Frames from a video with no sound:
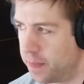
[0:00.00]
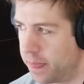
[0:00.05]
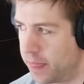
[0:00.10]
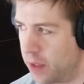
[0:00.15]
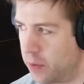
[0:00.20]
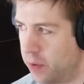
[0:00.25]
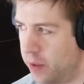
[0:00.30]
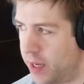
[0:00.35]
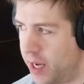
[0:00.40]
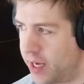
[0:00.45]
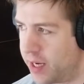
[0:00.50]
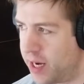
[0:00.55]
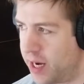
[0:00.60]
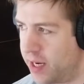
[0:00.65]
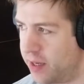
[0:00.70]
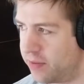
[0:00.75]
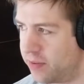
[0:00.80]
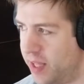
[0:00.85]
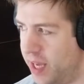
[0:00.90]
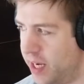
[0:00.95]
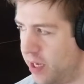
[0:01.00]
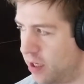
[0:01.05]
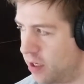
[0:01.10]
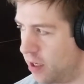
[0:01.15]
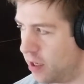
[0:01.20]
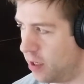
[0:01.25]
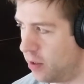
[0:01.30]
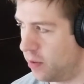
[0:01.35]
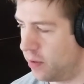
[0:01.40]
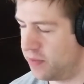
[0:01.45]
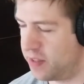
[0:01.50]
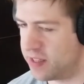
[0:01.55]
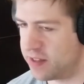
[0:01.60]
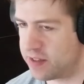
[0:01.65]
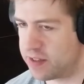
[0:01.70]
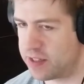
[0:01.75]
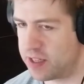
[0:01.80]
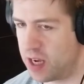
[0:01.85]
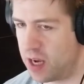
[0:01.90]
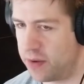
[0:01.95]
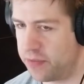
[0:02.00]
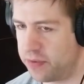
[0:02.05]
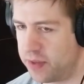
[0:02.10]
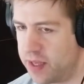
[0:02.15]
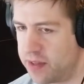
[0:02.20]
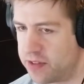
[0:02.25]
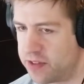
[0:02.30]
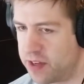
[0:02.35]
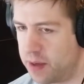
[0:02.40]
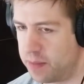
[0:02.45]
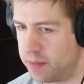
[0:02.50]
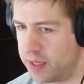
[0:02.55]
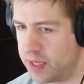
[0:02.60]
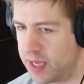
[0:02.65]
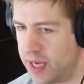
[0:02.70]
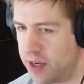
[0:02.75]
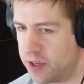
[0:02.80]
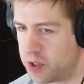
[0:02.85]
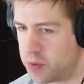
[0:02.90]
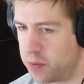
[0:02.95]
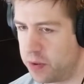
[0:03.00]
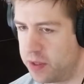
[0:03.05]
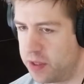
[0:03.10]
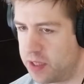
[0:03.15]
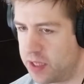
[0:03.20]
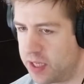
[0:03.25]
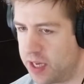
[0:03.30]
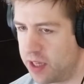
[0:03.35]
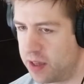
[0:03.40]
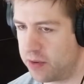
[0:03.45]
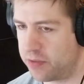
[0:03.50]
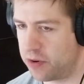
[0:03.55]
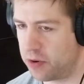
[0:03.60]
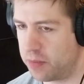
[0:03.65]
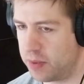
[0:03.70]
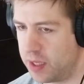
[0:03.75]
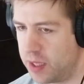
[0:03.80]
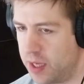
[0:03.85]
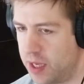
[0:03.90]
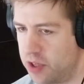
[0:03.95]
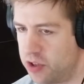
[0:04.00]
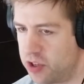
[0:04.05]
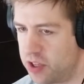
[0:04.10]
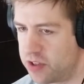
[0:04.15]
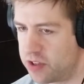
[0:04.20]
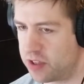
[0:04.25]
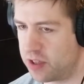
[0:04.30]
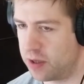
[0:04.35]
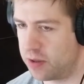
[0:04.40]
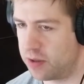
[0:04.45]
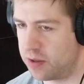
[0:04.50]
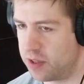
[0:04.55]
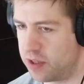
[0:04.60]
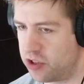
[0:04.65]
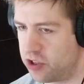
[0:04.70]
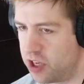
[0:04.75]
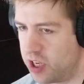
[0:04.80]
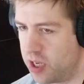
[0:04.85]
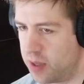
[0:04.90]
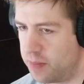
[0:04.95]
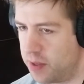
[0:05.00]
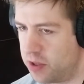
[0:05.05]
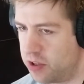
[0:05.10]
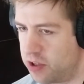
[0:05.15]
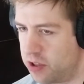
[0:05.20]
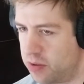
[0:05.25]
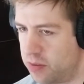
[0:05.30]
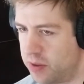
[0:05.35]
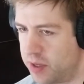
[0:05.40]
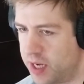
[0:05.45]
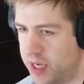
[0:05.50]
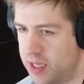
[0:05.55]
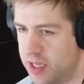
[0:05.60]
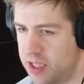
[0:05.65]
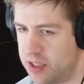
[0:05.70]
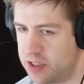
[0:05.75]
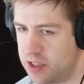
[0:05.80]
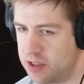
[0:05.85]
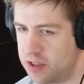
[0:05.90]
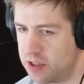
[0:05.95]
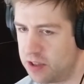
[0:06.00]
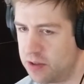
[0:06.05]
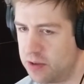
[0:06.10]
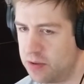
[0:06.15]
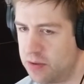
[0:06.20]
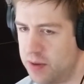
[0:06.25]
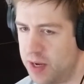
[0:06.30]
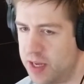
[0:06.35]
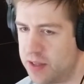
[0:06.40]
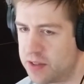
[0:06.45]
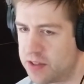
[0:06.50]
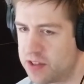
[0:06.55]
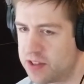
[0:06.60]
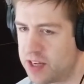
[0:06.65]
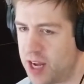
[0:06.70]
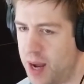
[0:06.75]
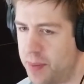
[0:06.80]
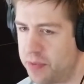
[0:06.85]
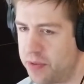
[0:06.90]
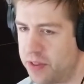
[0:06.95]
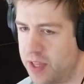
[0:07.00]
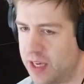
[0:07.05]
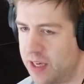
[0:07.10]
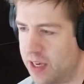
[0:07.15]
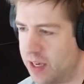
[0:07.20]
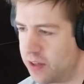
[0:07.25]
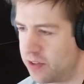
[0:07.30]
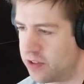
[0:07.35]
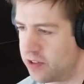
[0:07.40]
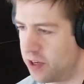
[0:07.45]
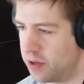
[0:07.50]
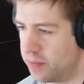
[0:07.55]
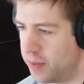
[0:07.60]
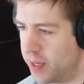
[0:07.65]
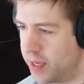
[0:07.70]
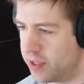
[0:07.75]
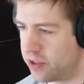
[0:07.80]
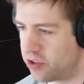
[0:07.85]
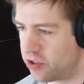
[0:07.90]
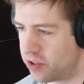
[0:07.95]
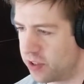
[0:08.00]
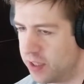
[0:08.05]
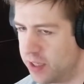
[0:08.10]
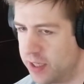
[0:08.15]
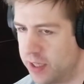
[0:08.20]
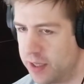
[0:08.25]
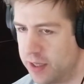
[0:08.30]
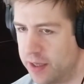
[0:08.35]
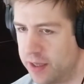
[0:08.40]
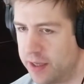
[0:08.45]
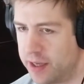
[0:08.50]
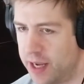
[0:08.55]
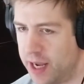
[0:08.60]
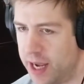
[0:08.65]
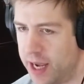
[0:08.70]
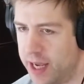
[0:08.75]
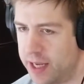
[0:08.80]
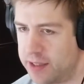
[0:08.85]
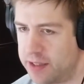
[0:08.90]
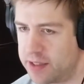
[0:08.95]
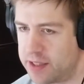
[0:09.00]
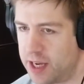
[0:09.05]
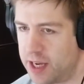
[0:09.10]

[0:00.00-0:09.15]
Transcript: when I kind of let go of this stuff, let somebody else put it together for me, and just go to the gym and do what I need to do and stop thinking so much. And